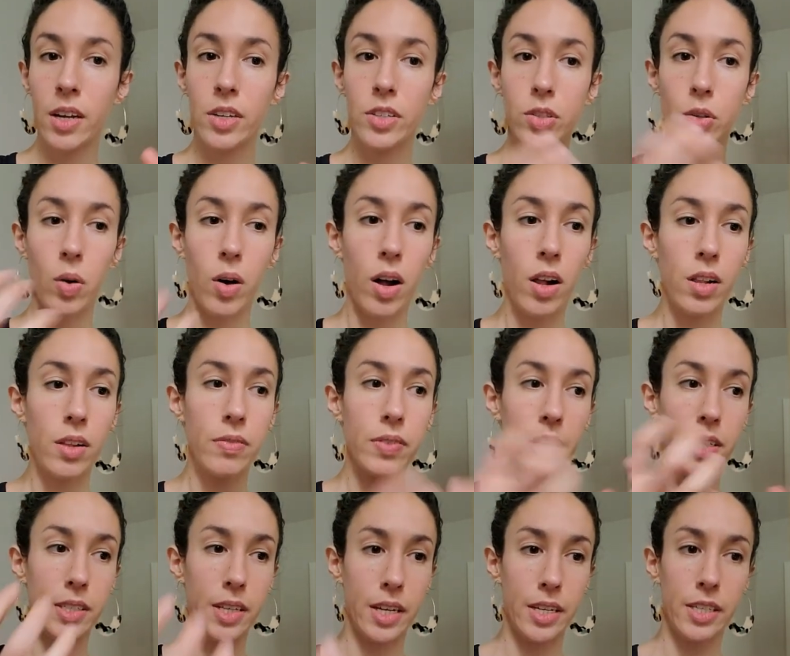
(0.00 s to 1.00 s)
So all of
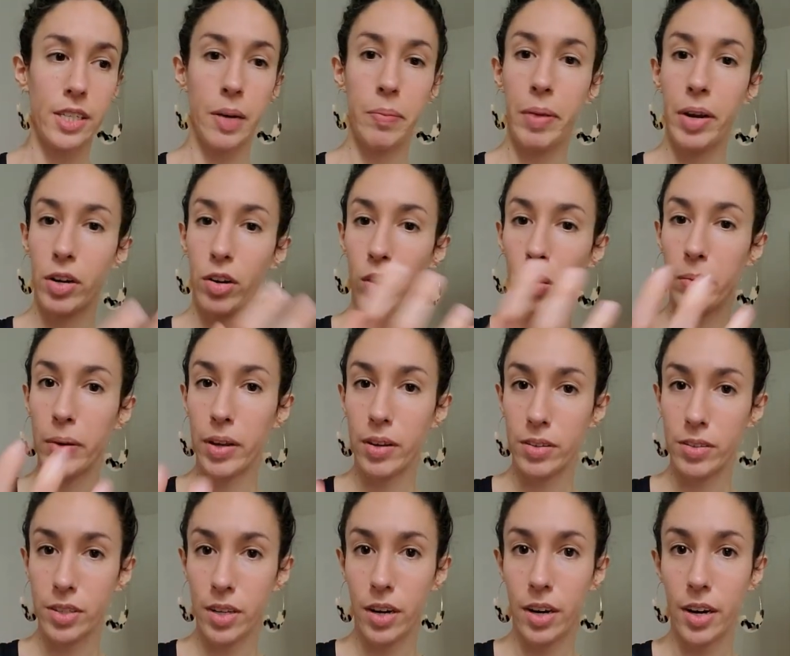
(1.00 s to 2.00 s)
these
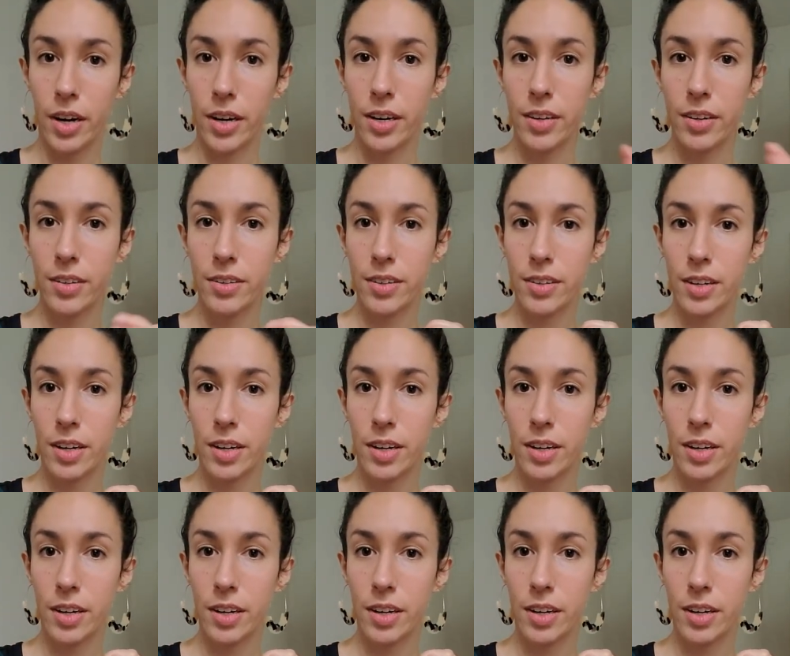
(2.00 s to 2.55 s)
antimicrobials are,